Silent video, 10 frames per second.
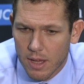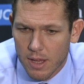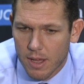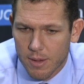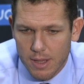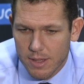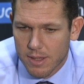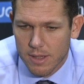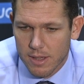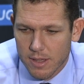
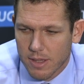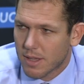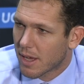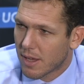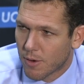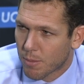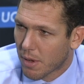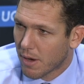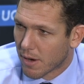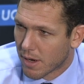He's a second-year
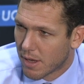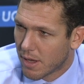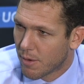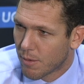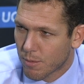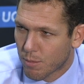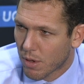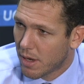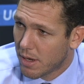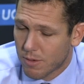player. I mean, we're
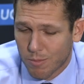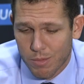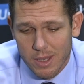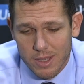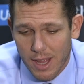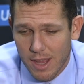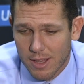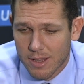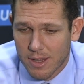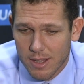playing, these are big
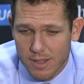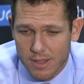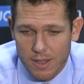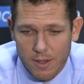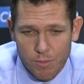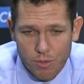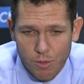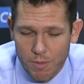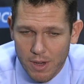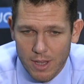stakes, and he's
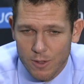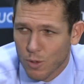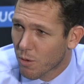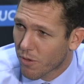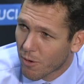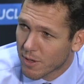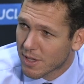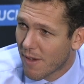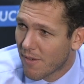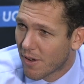proven he can score
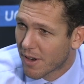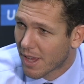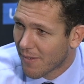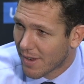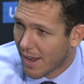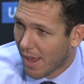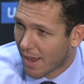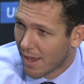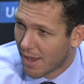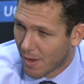37 on a given
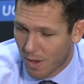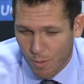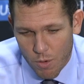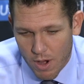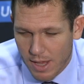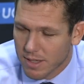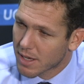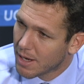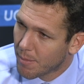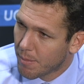night. And we're
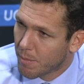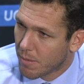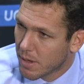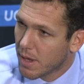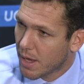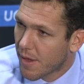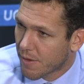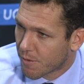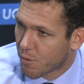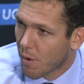asking him, yeah,
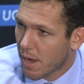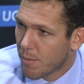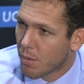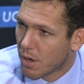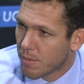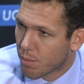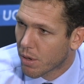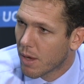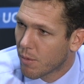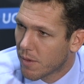that's great, but
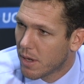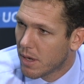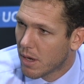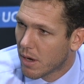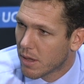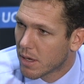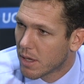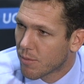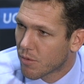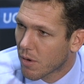play within the
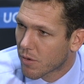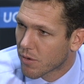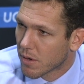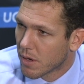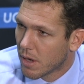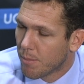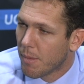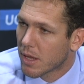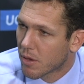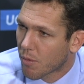team structure and
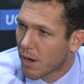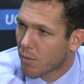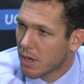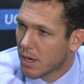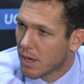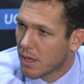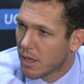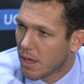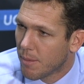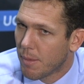make the right read
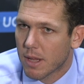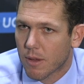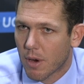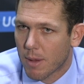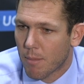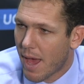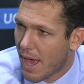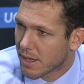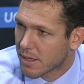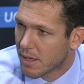and make the right
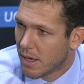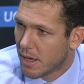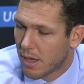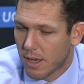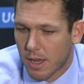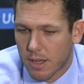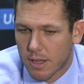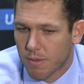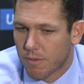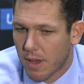pass
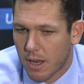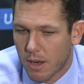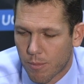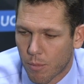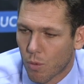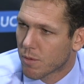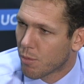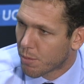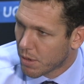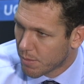and defend
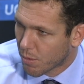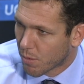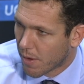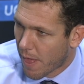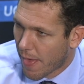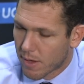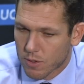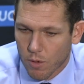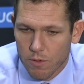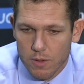multiple people.
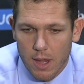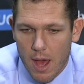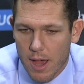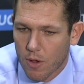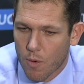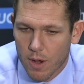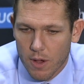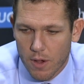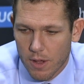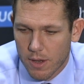So there's a lot going
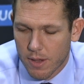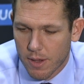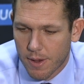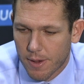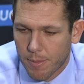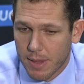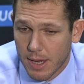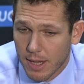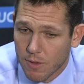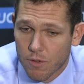on,
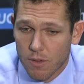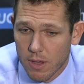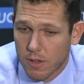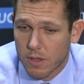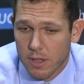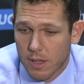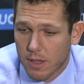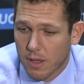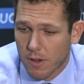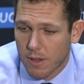and he's
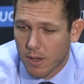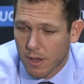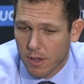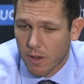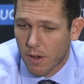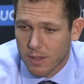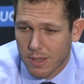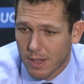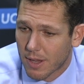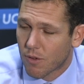
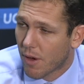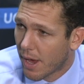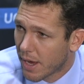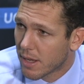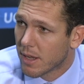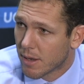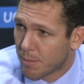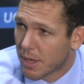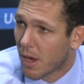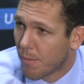constantly trying to
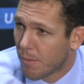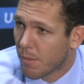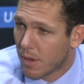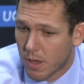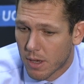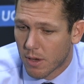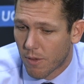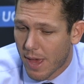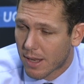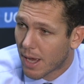become, you
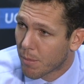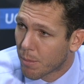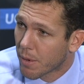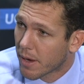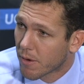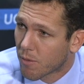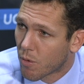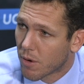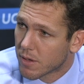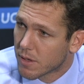know, that type of player
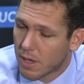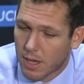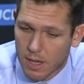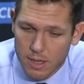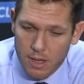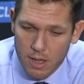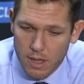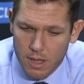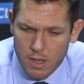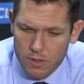for us. And
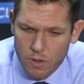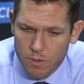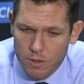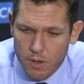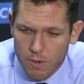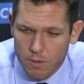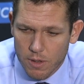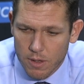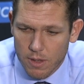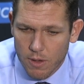so, you know,
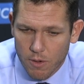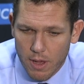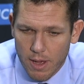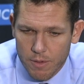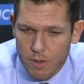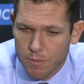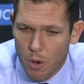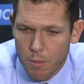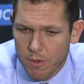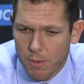he'll have his
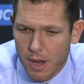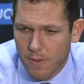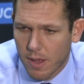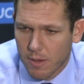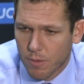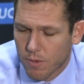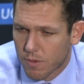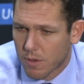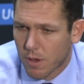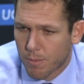moments, but I thought he
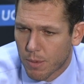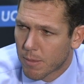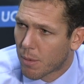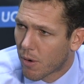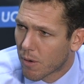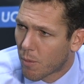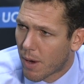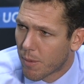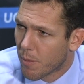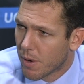was a big part of
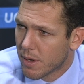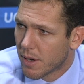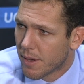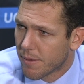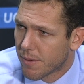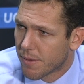why we won tonight.